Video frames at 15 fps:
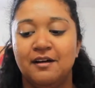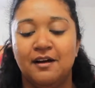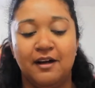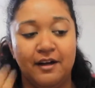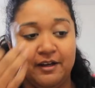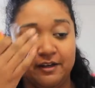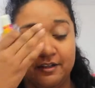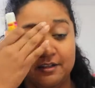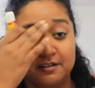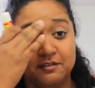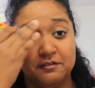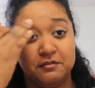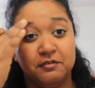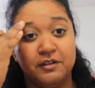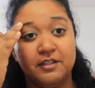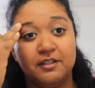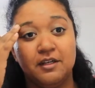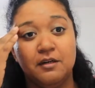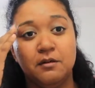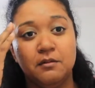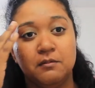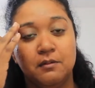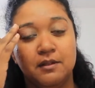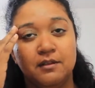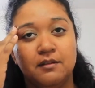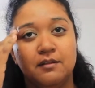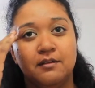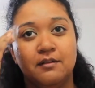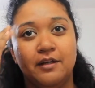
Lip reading: I freaked out when